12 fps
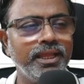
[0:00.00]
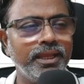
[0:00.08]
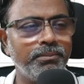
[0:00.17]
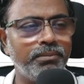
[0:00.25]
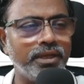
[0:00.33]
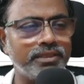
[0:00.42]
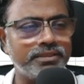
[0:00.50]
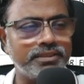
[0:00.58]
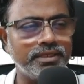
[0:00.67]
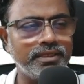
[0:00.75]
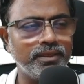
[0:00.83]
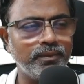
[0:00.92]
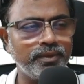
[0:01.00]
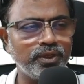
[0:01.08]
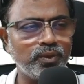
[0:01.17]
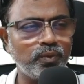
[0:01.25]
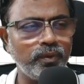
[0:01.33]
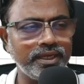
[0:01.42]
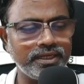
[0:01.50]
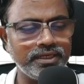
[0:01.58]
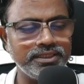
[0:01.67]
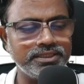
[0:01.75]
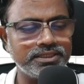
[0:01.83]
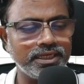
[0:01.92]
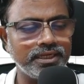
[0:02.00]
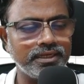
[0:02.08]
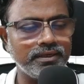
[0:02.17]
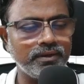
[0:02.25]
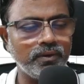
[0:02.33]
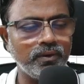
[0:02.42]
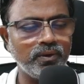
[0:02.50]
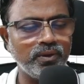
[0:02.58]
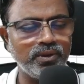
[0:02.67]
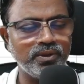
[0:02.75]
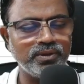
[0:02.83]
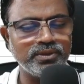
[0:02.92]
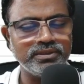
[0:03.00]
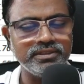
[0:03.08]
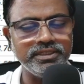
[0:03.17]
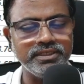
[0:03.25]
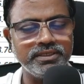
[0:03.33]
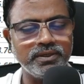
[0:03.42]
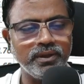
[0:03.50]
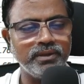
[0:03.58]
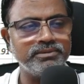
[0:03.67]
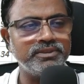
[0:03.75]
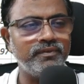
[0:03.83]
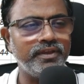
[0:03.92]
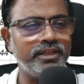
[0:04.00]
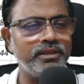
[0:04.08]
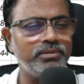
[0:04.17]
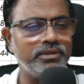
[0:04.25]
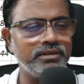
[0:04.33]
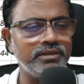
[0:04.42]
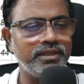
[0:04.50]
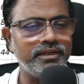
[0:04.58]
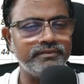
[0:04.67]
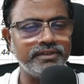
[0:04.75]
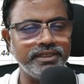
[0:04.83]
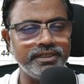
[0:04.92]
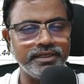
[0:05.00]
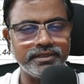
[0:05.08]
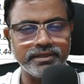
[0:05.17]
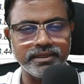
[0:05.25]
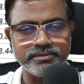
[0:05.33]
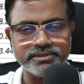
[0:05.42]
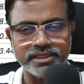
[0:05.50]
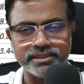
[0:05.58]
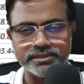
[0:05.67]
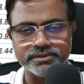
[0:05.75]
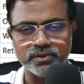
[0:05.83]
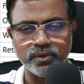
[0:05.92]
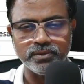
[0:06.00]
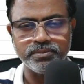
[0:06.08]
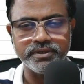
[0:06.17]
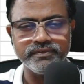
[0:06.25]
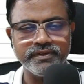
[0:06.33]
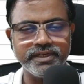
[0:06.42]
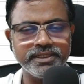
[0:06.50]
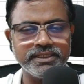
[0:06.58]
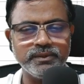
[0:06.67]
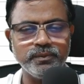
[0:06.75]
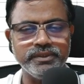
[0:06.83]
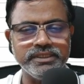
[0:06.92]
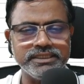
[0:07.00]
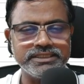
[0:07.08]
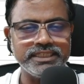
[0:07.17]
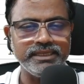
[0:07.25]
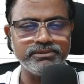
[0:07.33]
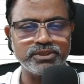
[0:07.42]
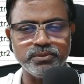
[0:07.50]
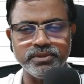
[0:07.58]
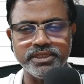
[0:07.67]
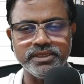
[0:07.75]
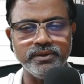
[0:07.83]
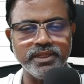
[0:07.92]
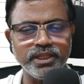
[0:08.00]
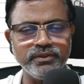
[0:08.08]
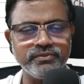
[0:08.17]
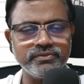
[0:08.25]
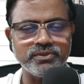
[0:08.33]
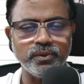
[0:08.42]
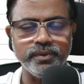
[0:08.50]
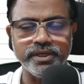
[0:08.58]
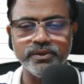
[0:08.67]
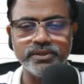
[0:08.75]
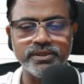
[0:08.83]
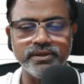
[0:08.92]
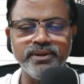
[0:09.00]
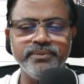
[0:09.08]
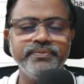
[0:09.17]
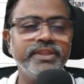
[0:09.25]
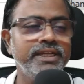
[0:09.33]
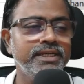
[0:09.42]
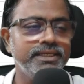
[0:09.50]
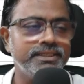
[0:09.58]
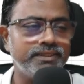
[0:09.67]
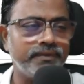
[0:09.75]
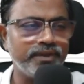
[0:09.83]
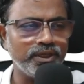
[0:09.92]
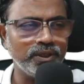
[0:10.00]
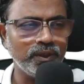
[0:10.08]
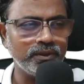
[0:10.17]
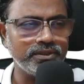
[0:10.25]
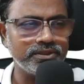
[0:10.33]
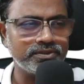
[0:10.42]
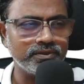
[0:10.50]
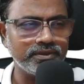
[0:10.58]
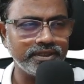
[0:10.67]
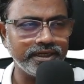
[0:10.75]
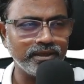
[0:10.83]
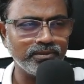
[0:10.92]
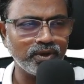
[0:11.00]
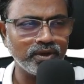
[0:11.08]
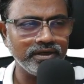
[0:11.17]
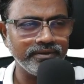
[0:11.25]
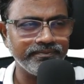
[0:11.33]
But we're going to quickly check on the columns available. Every data type set is all perfect. It seems to be good enough, so we're good to go. So we're going to load this to the data model,